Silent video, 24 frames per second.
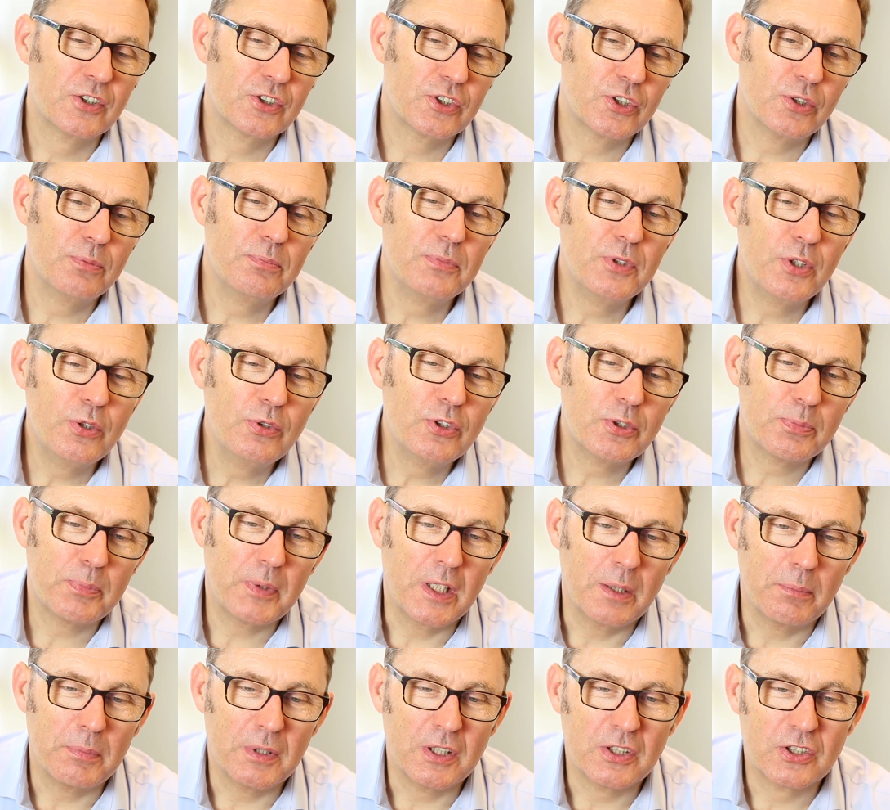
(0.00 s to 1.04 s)
Some
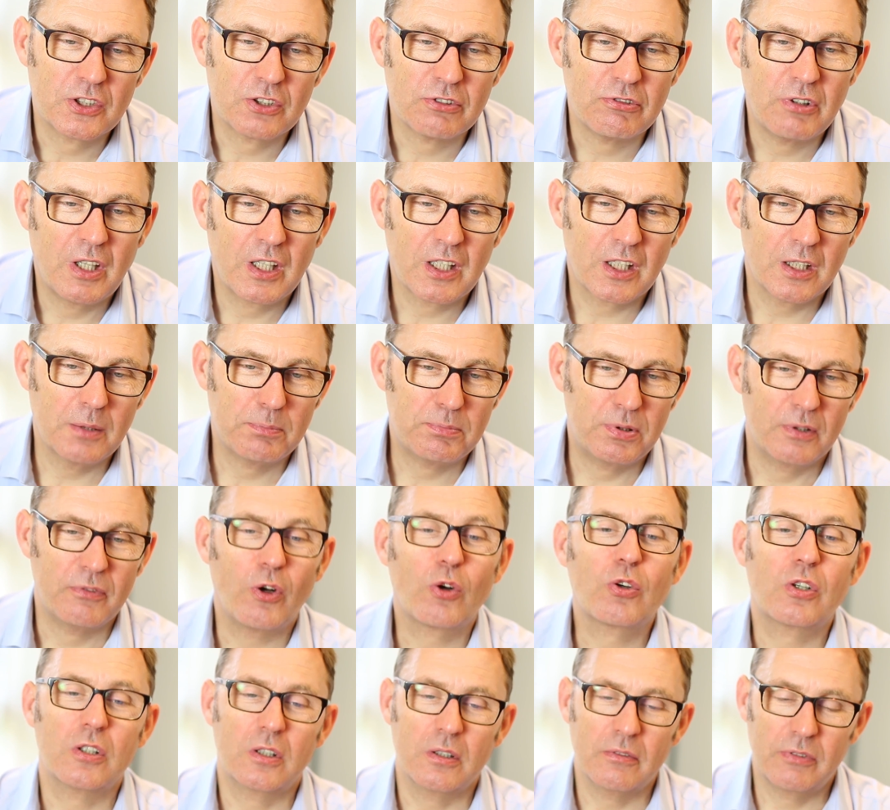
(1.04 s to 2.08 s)
newspapers ran a
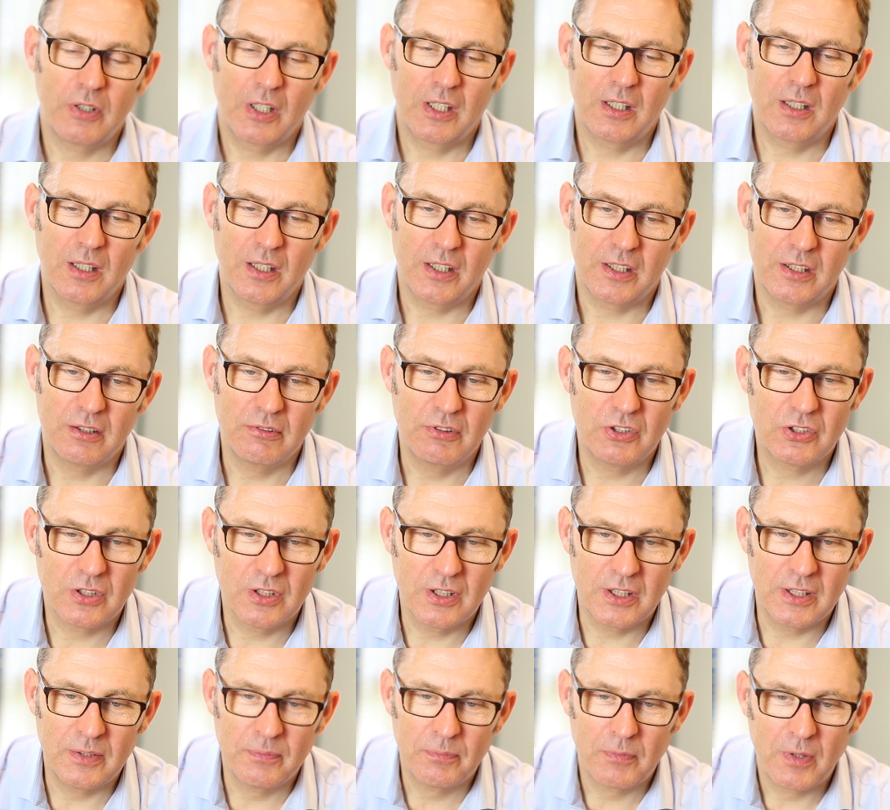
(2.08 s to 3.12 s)
provocative headline
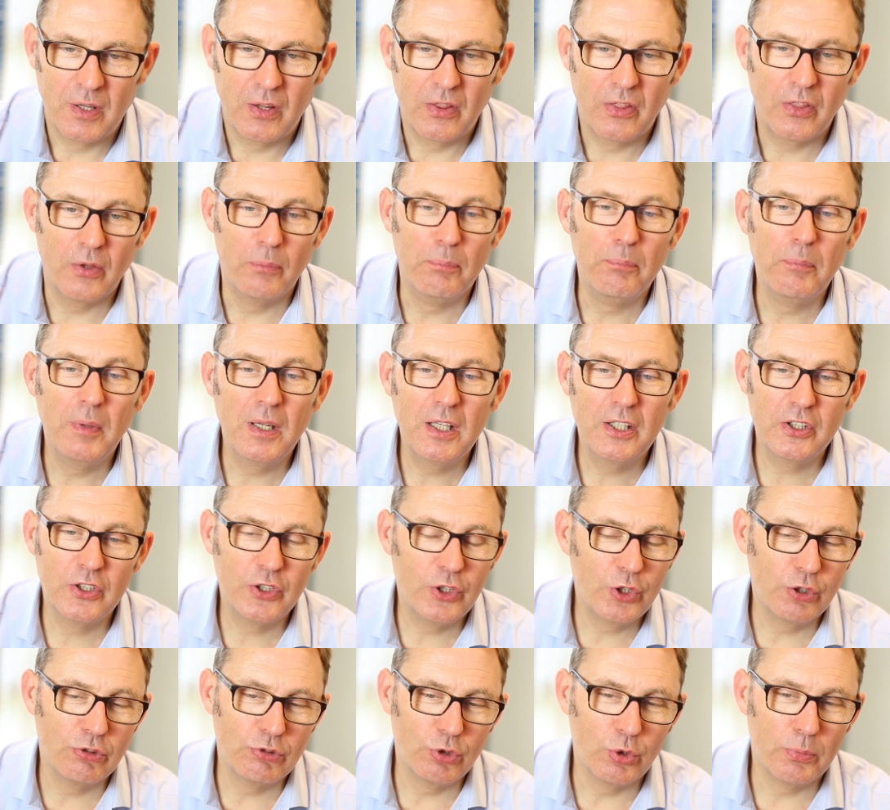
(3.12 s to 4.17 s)
recently, "The
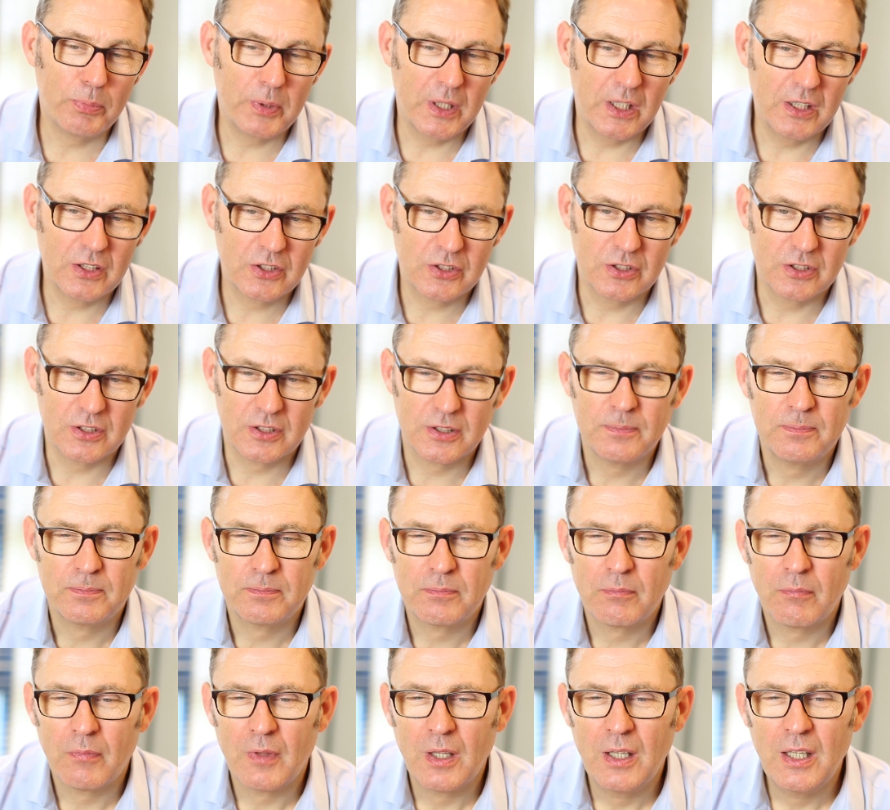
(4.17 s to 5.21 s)
€1,000,000 Patient."
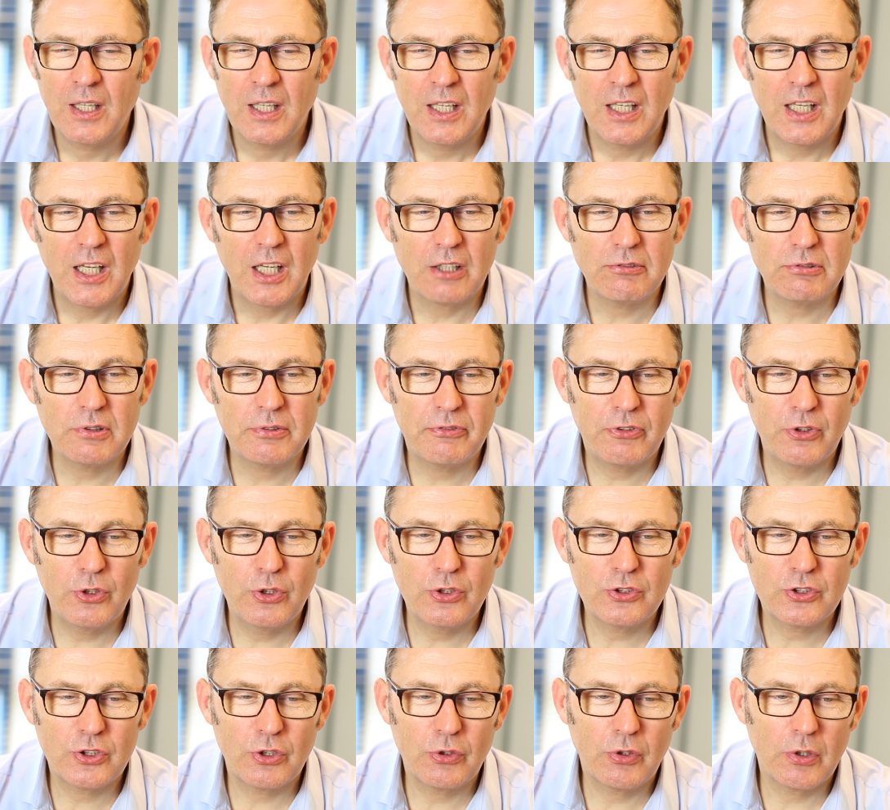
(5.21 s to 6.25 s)
It
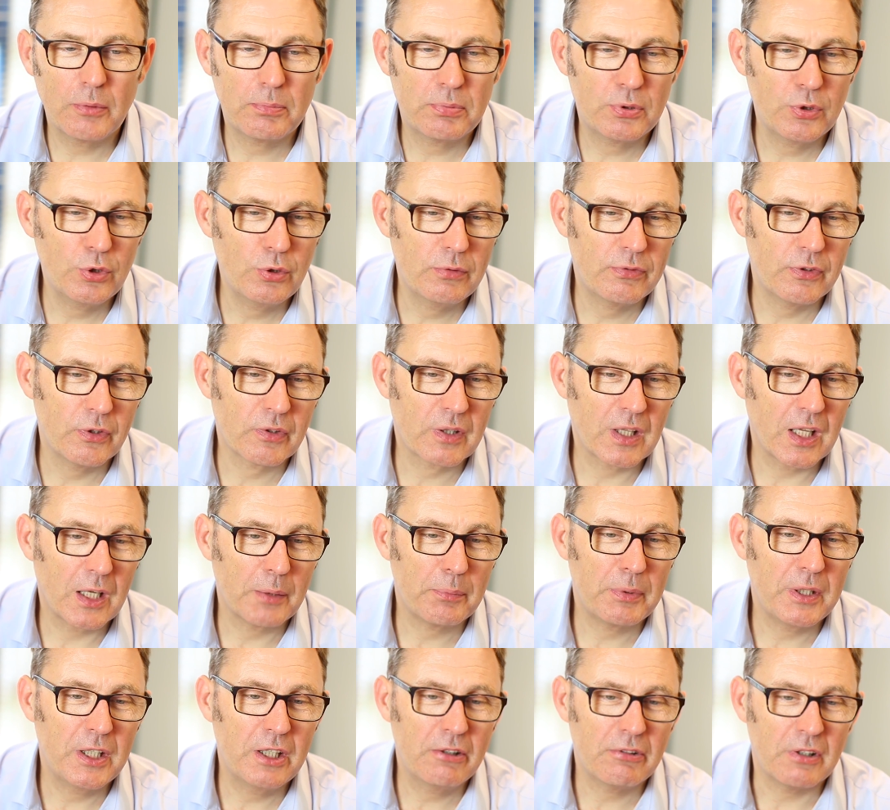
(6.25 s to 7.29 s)
referred to the approval of
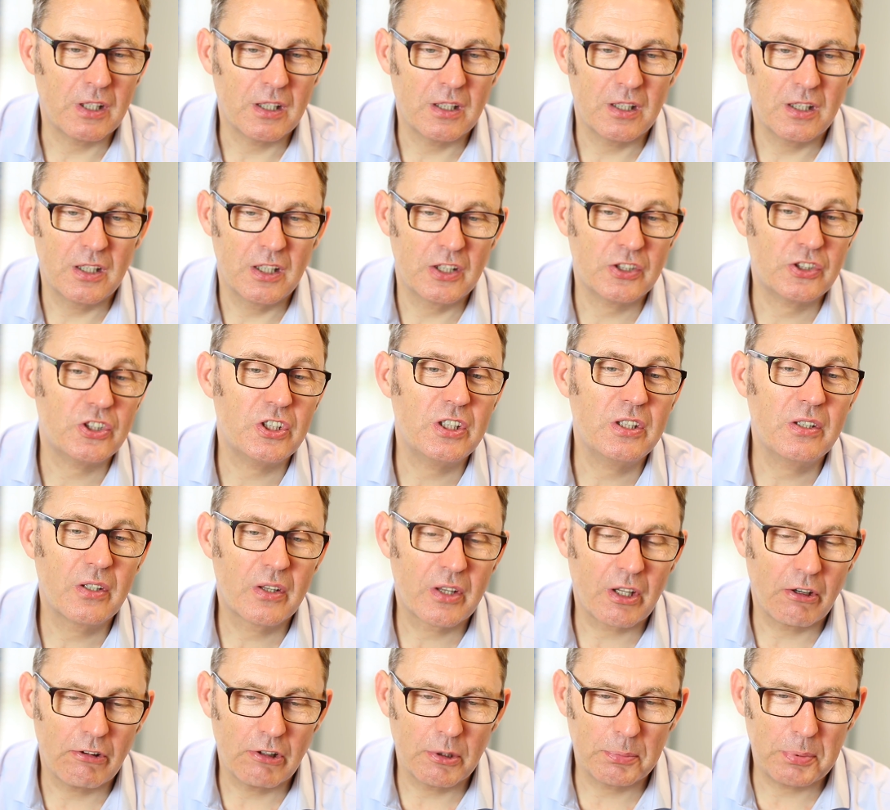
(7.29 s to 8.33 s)
Glibera, a gene
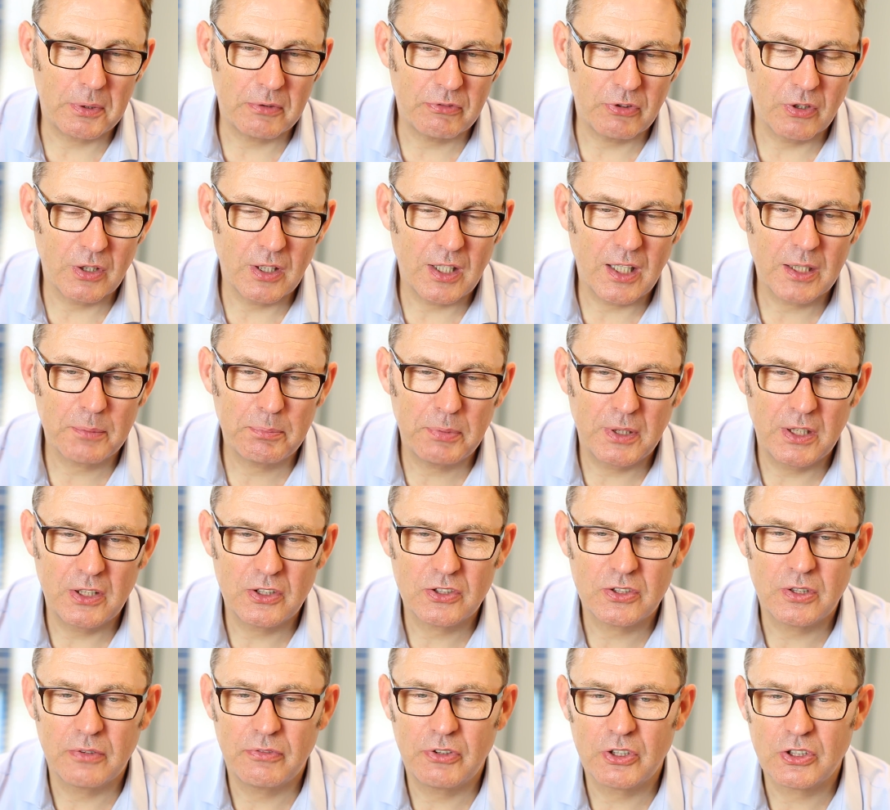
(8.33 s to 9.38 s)
therapy for
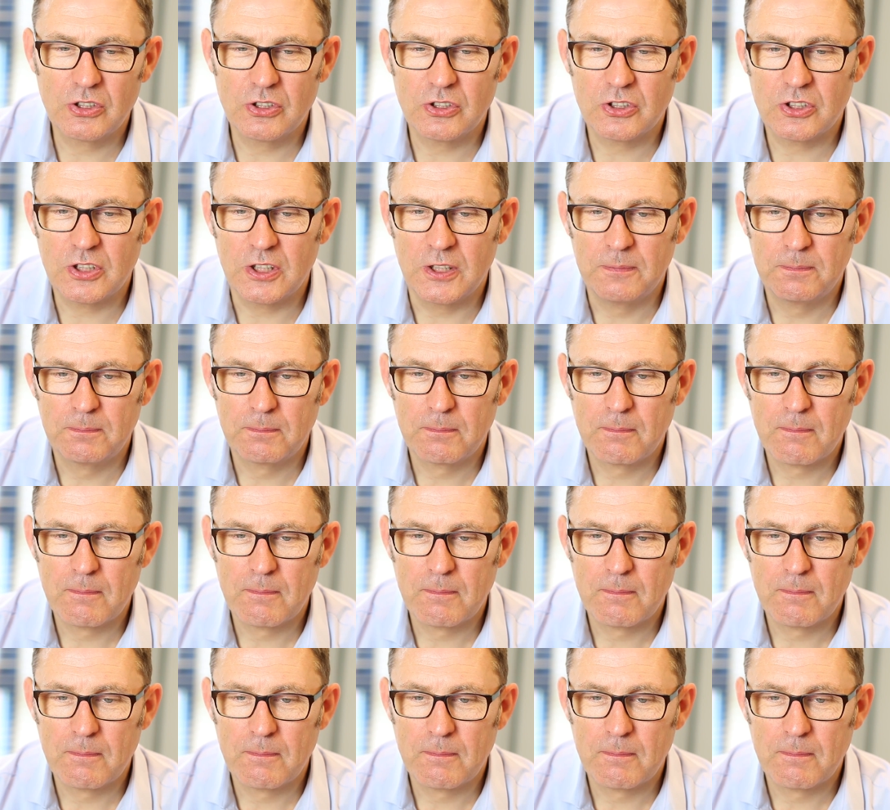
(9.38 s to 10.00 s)
lipase deficiency.